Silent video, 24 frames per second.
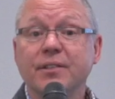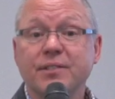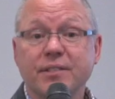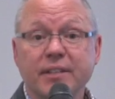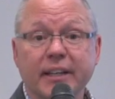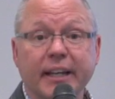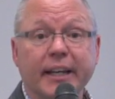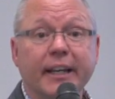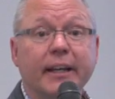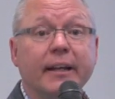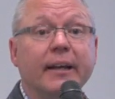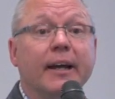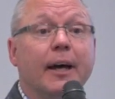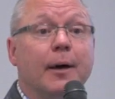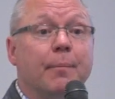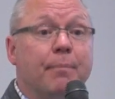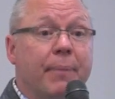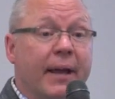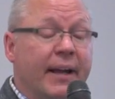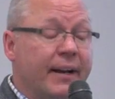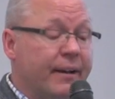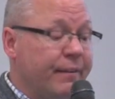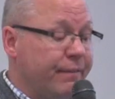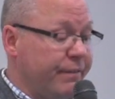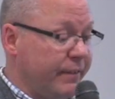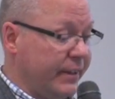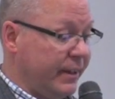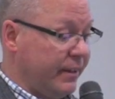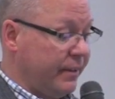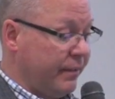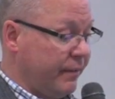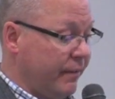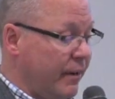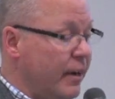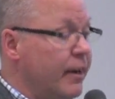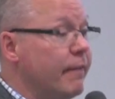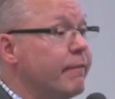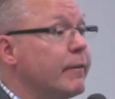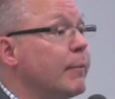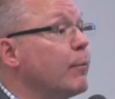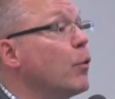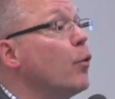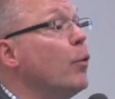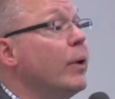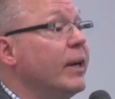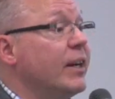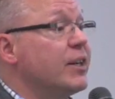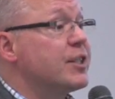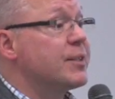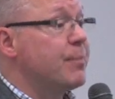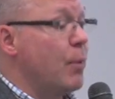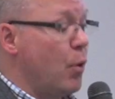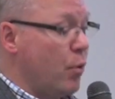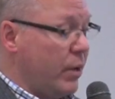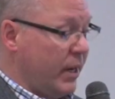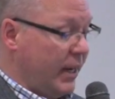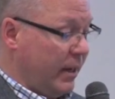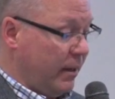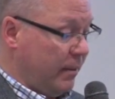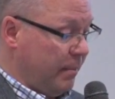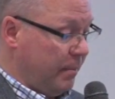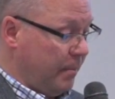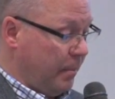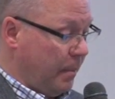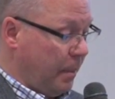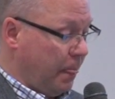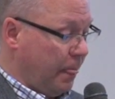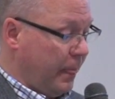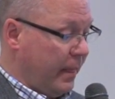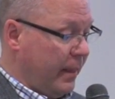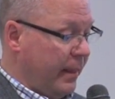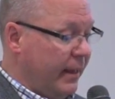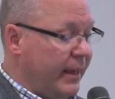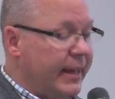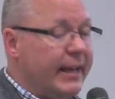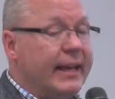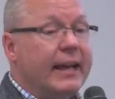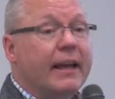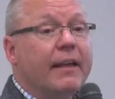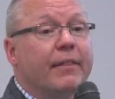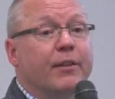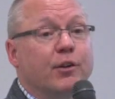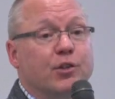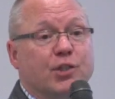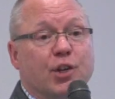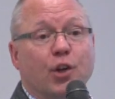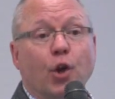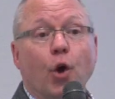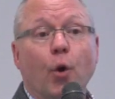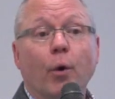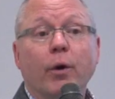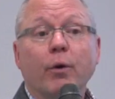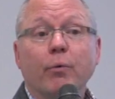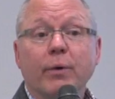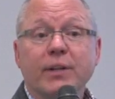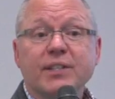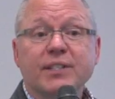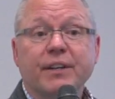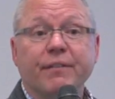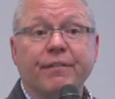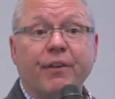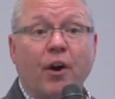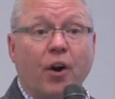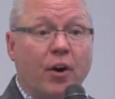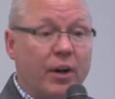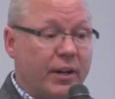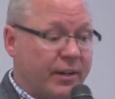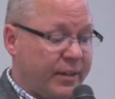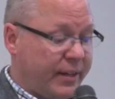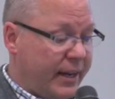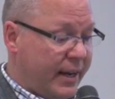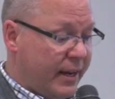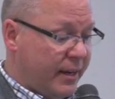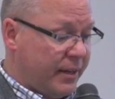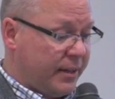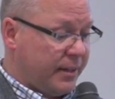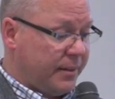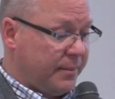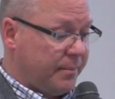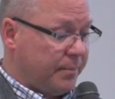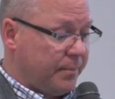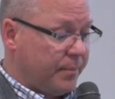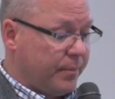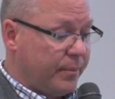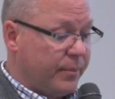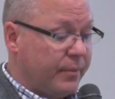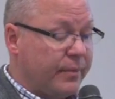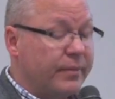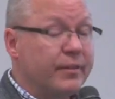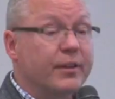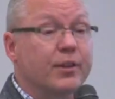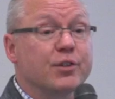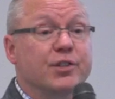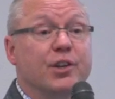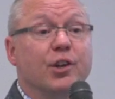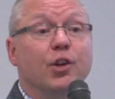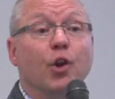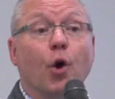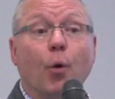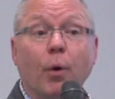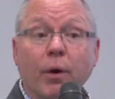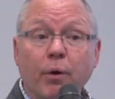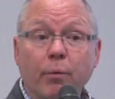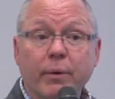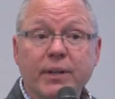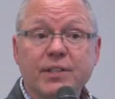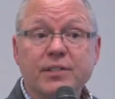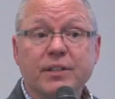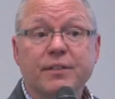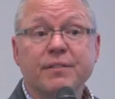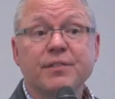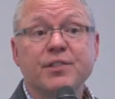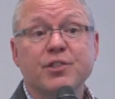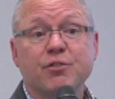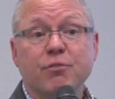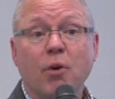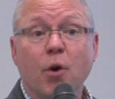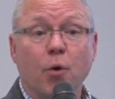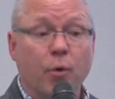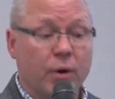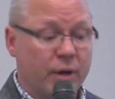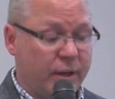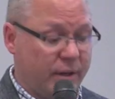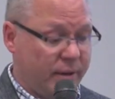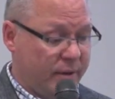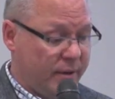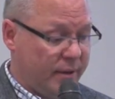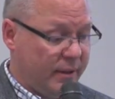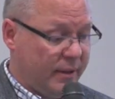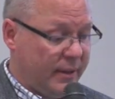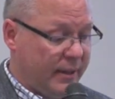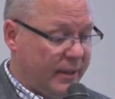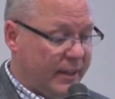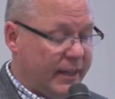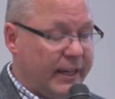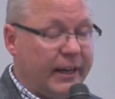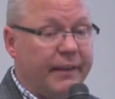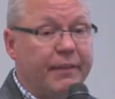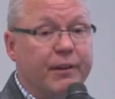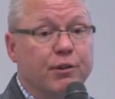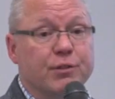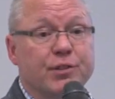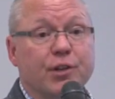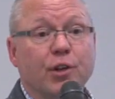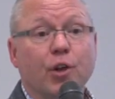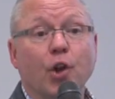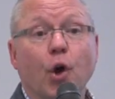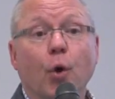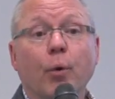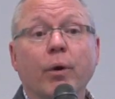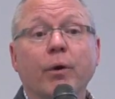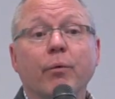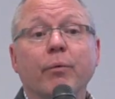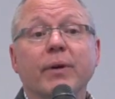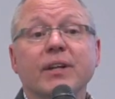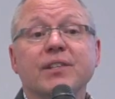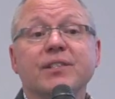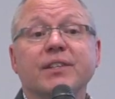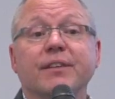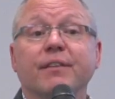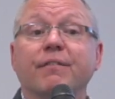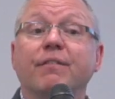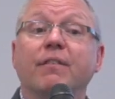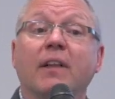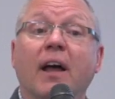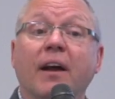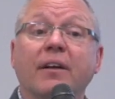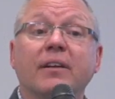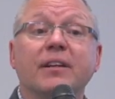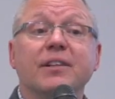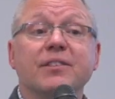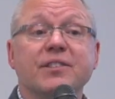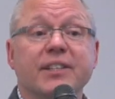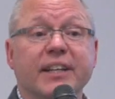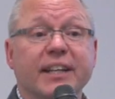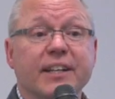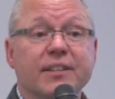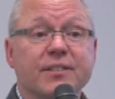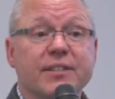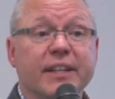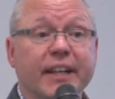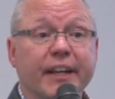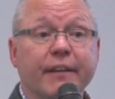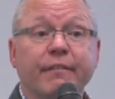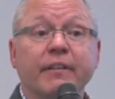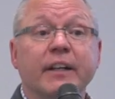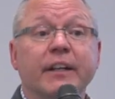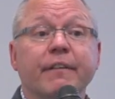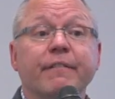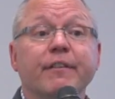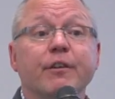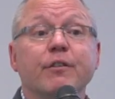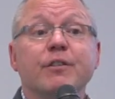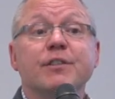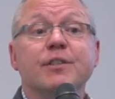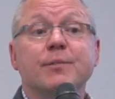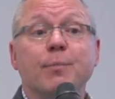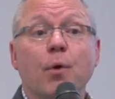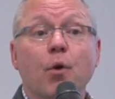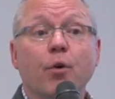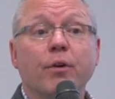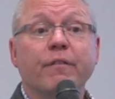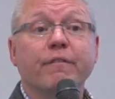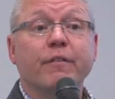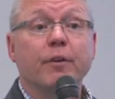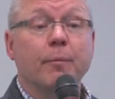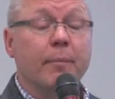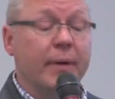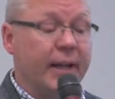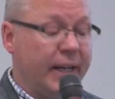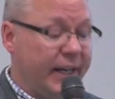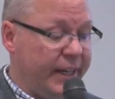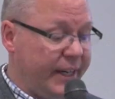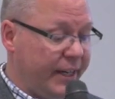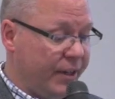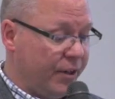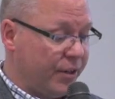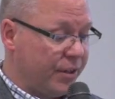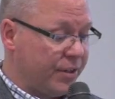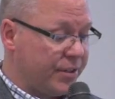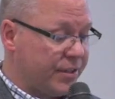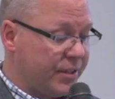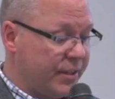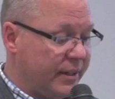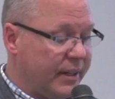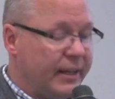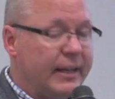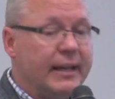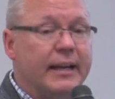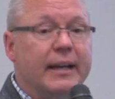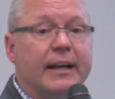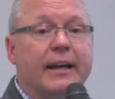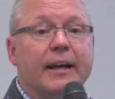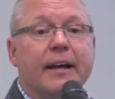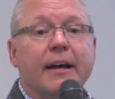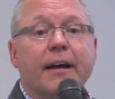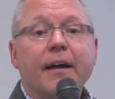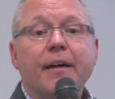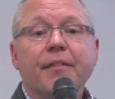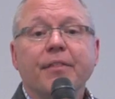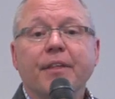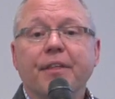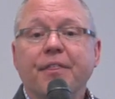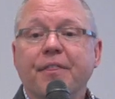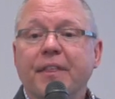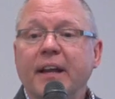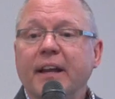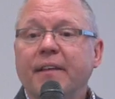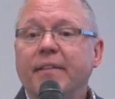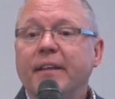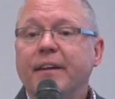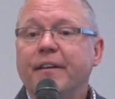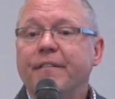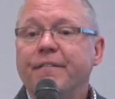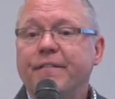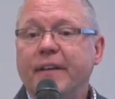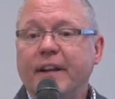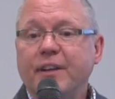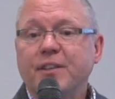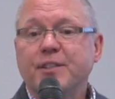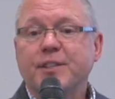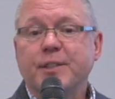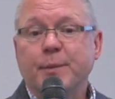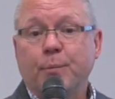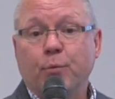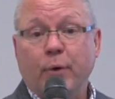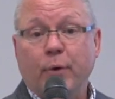see a benefit from quitting smoking. There's a lower risk of heart attack. There's a lower risk of stroke. There's a lower risk of lung disease, even if you smoked for many years. The thing that affects the